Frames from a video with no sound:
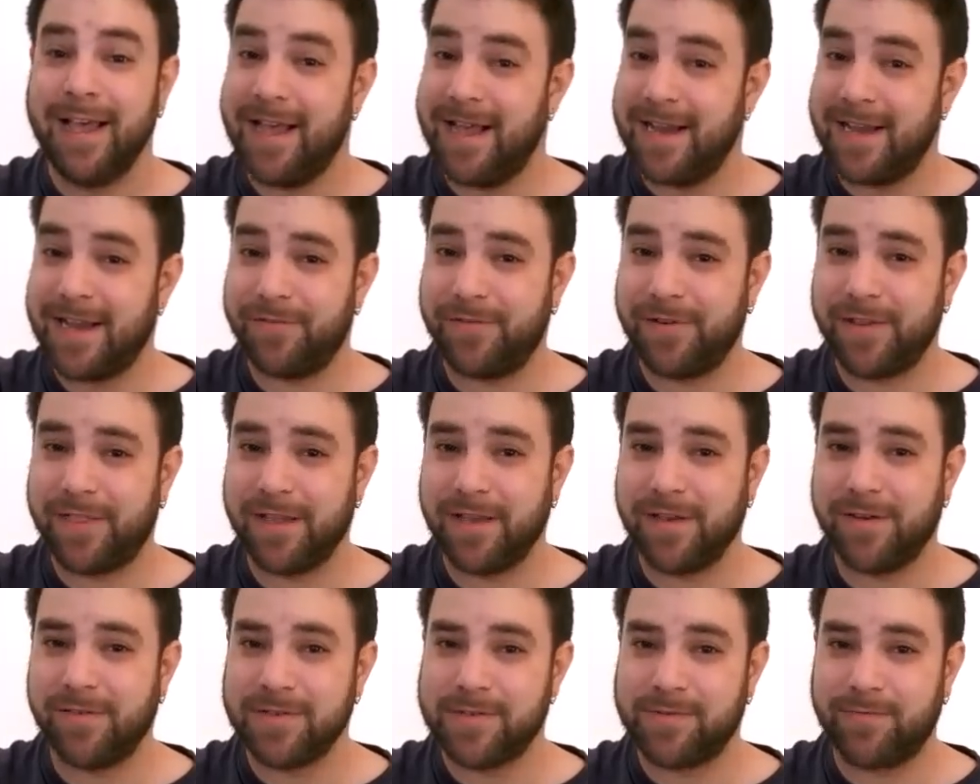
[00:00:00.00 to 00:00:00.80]
And
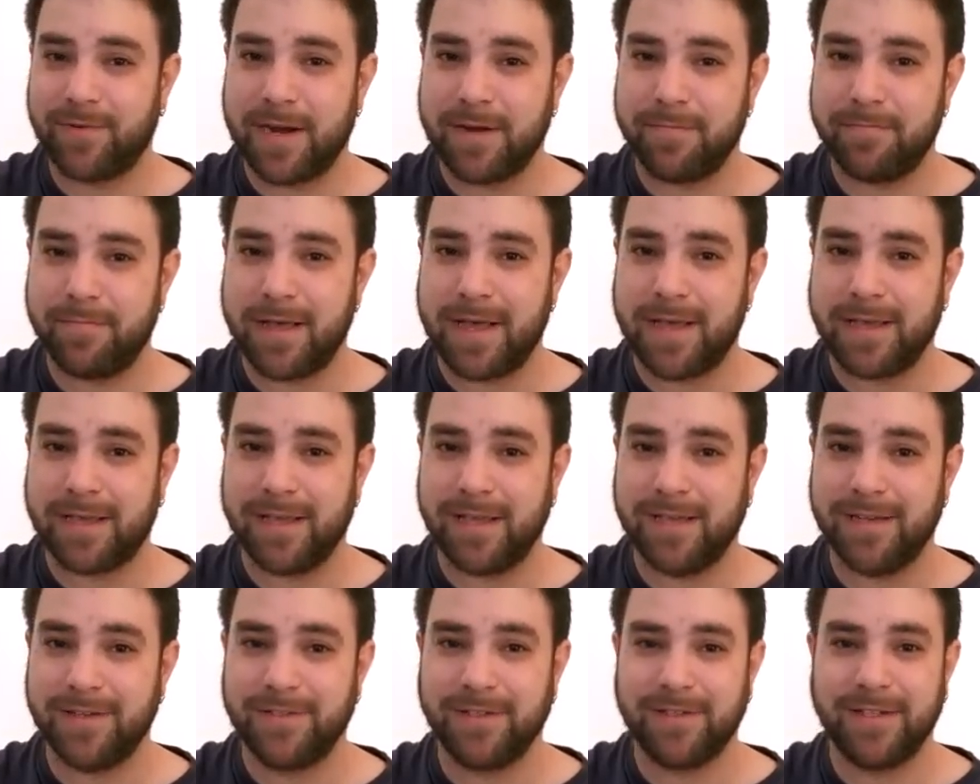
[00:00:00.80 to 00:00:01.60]
everything goes right
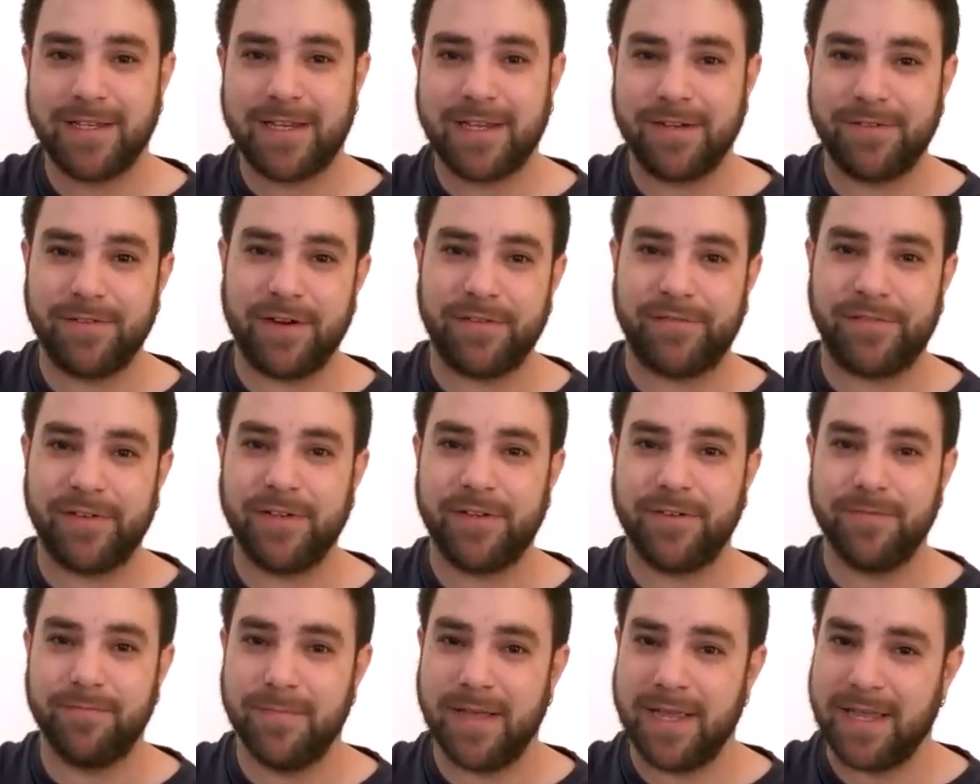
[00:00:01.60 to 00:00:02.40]
back into Lick and Riff,
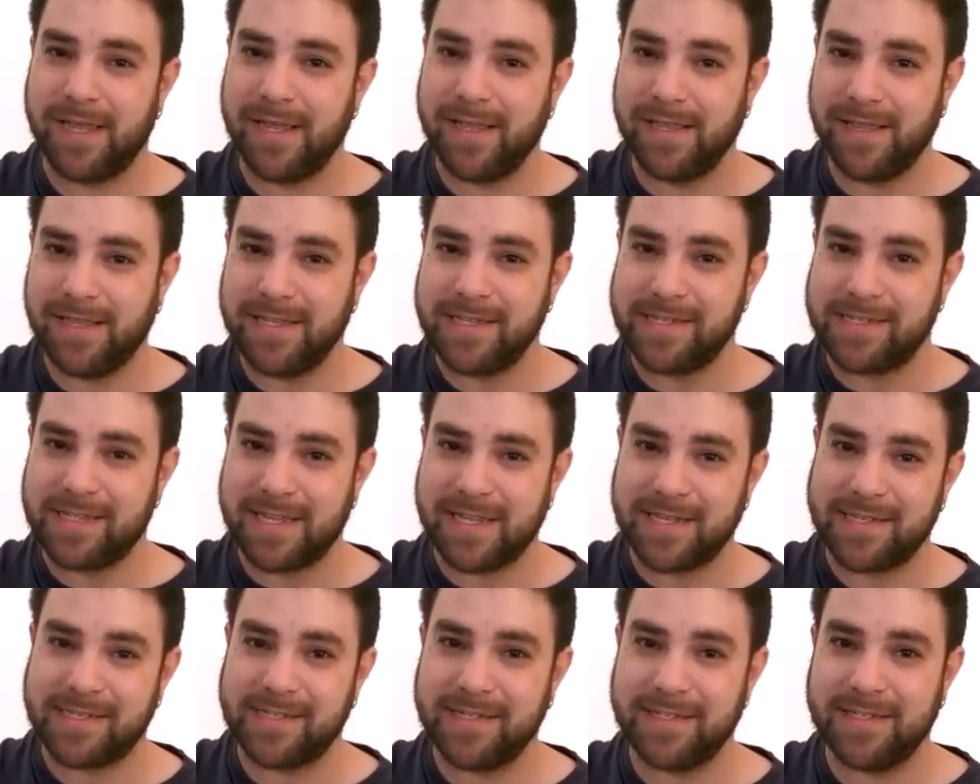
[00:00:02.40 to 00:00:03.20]
into making these
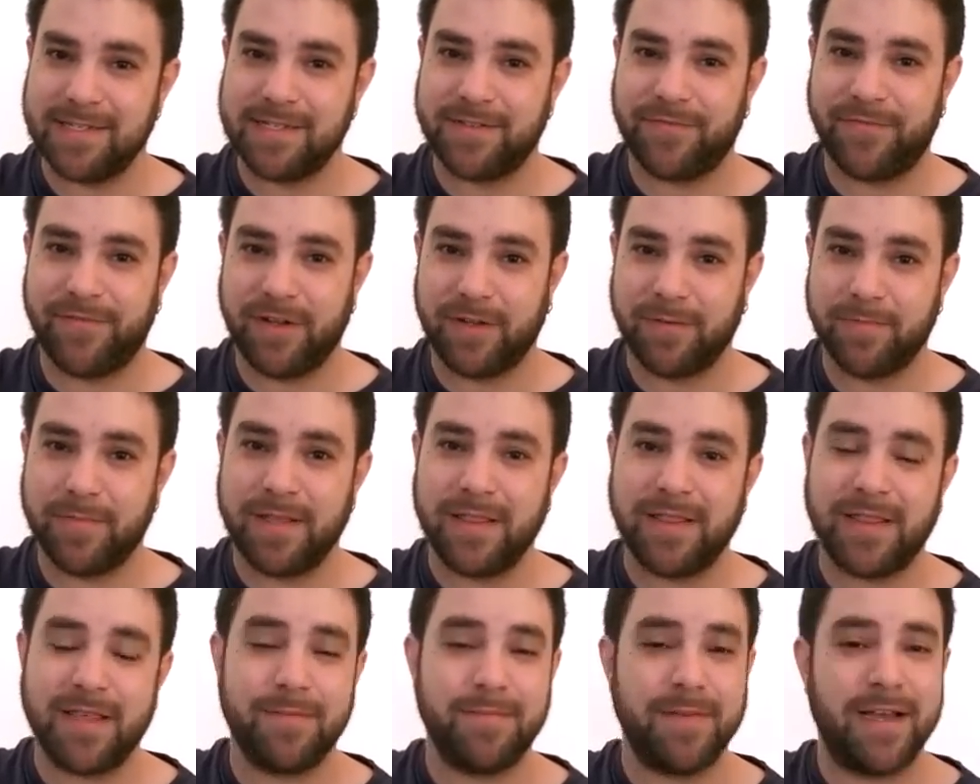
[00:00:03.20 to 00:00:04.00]
lessons,
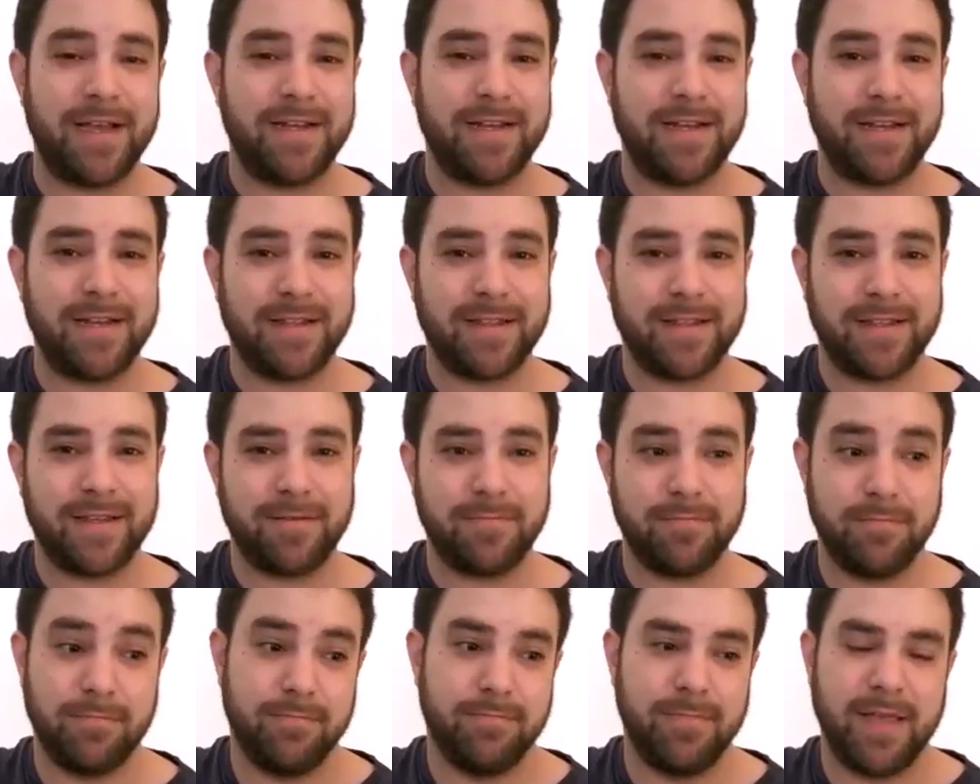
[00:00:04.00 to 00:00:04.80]
filming them, editing
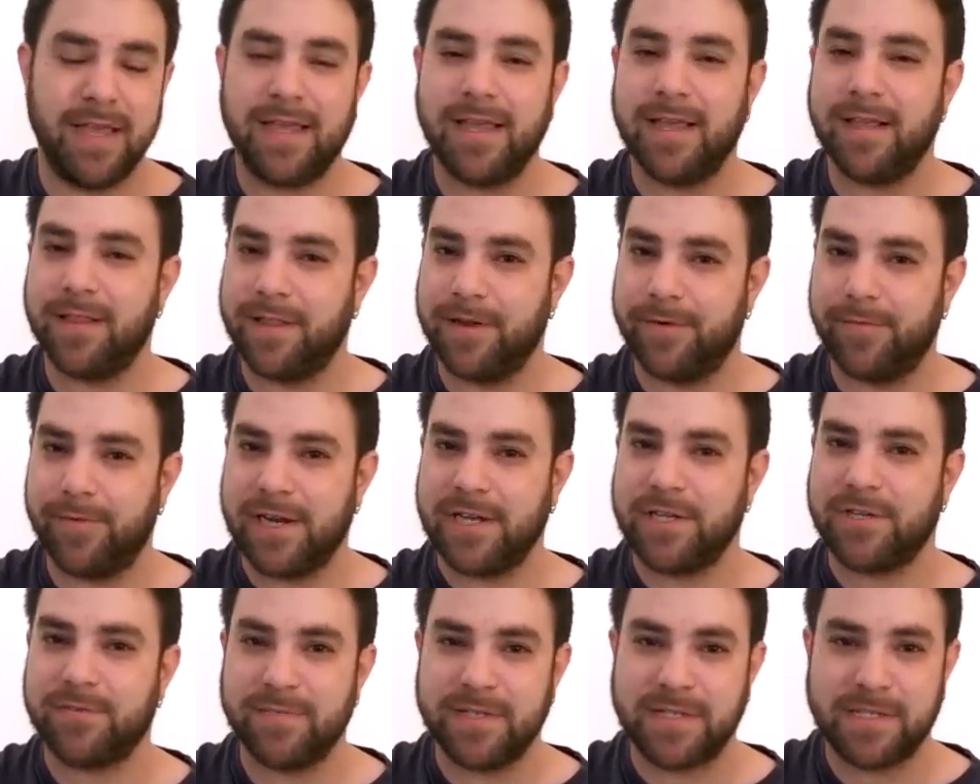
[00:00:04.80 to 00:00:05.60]
them, making the
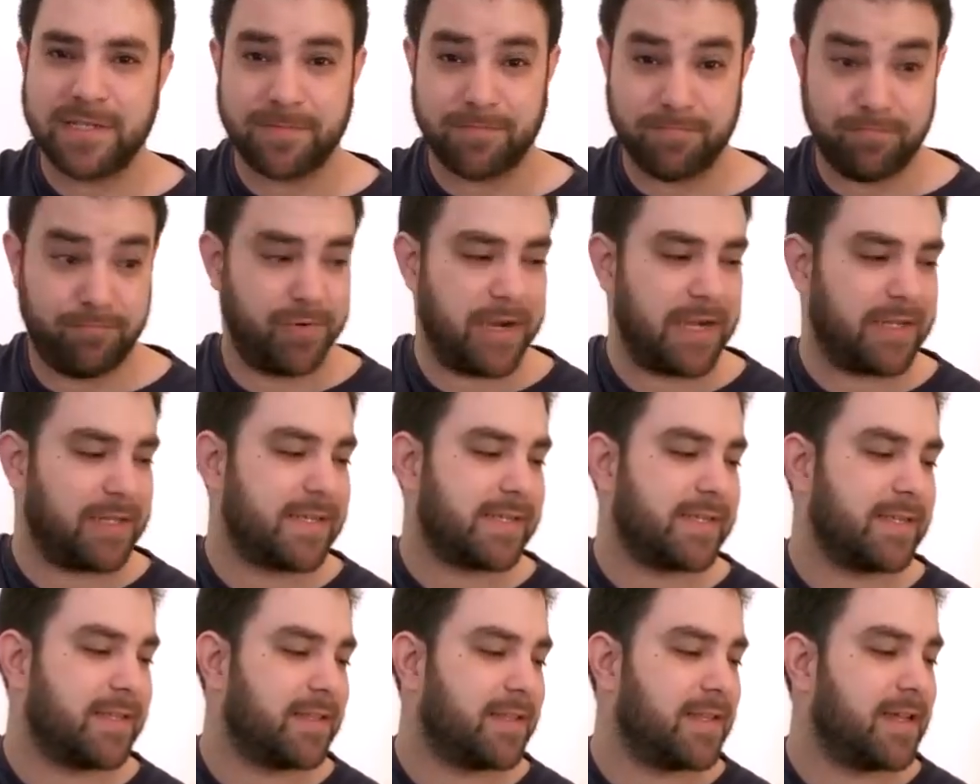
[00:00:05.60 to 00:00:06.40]
arrangements,
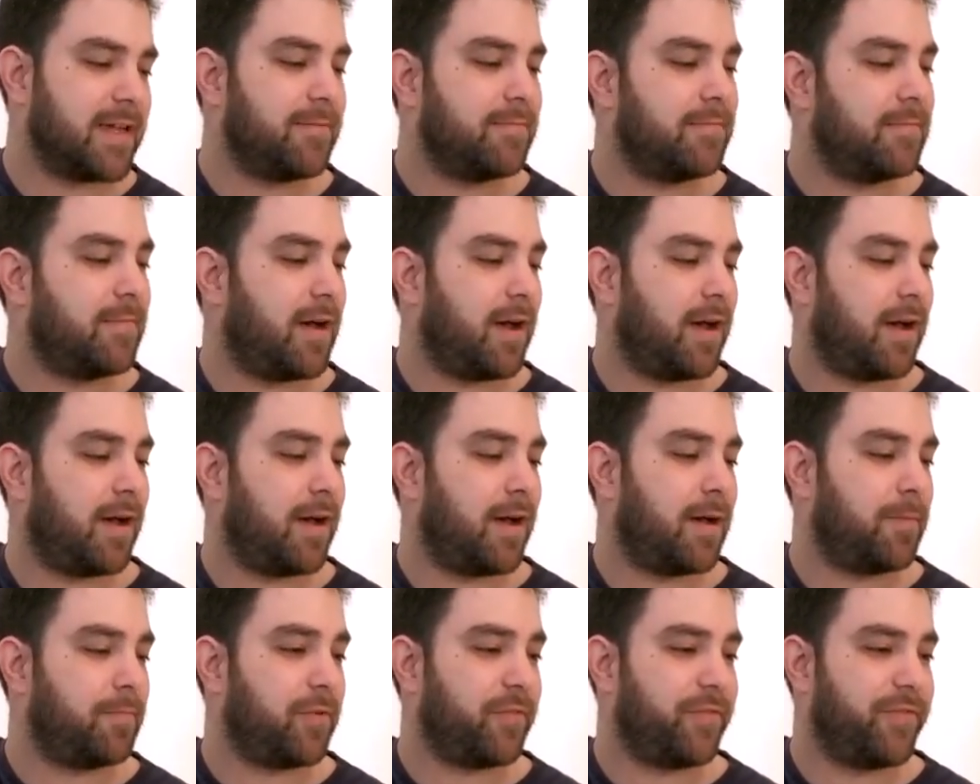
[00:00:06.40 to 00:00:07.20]
practicing them,
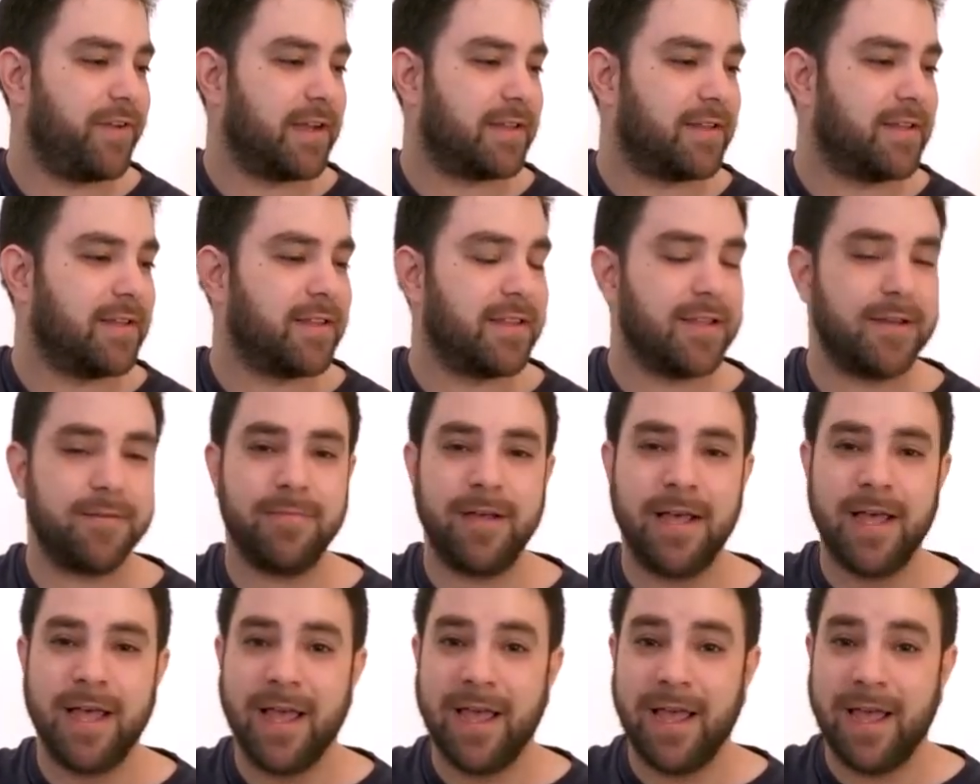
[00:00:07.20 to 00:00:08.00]
uh, perfecting
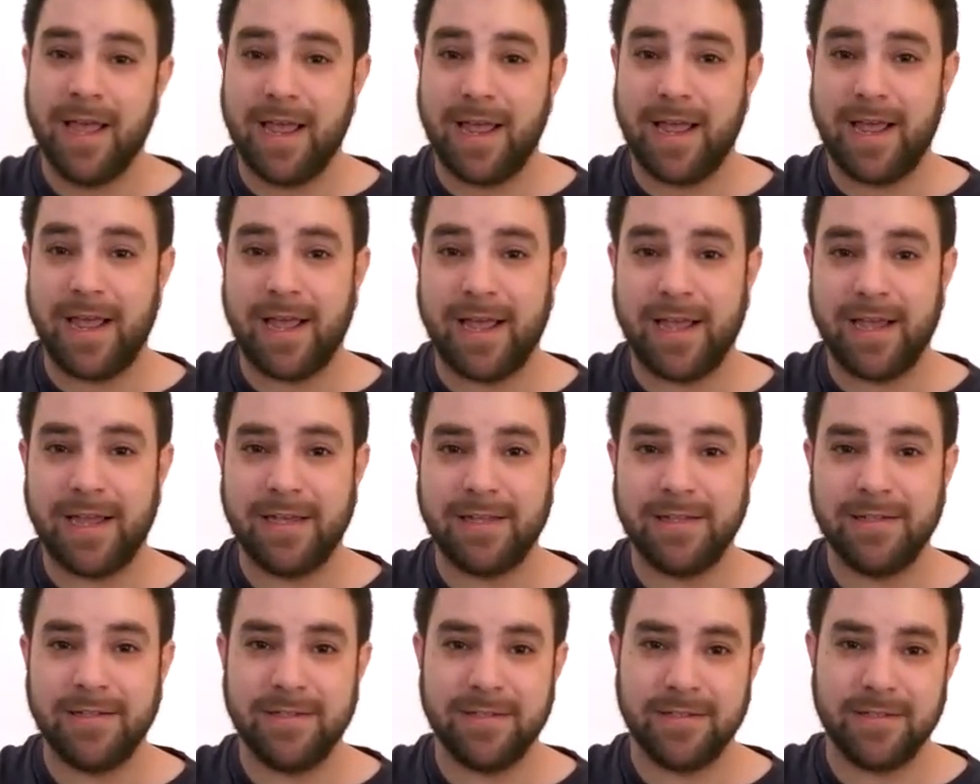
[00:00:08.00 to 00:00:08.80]
them,
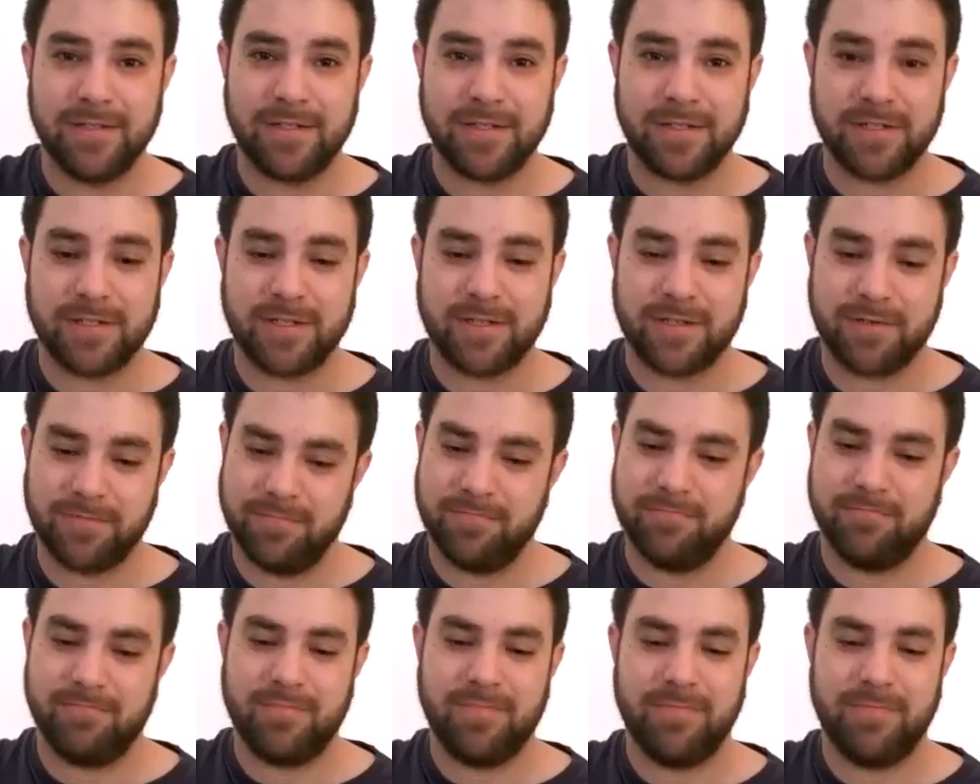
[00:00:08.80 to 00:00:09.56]
and just